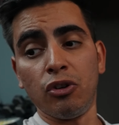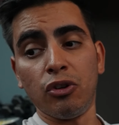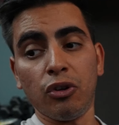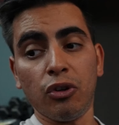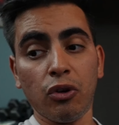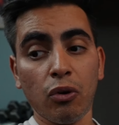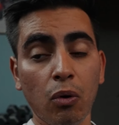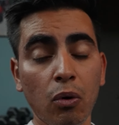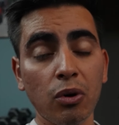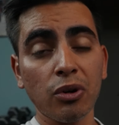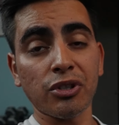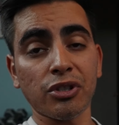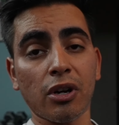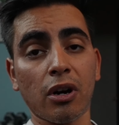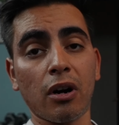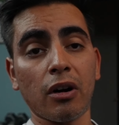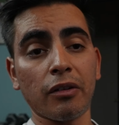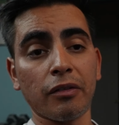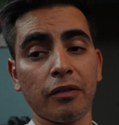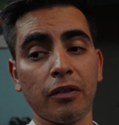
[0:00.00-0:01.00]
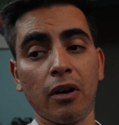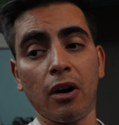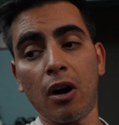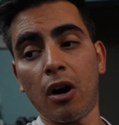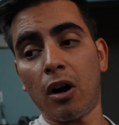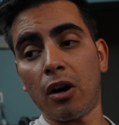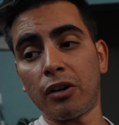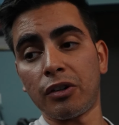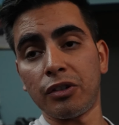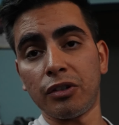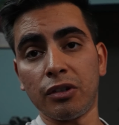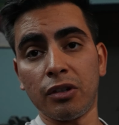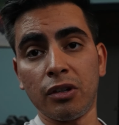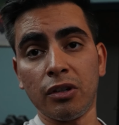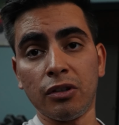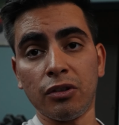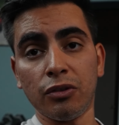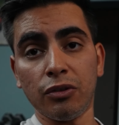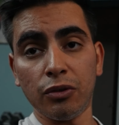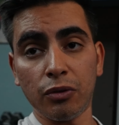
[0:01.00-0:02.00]
yours off on
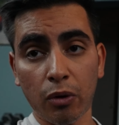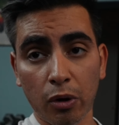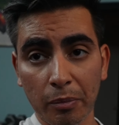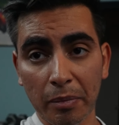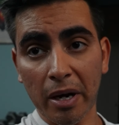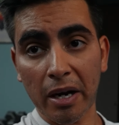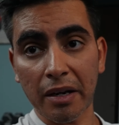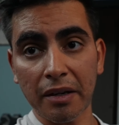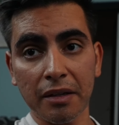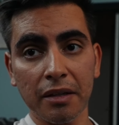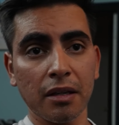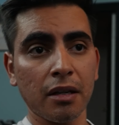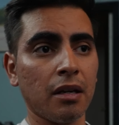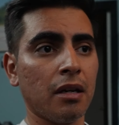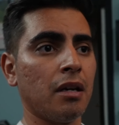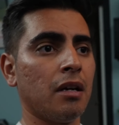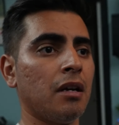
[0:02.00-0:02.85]
your bike,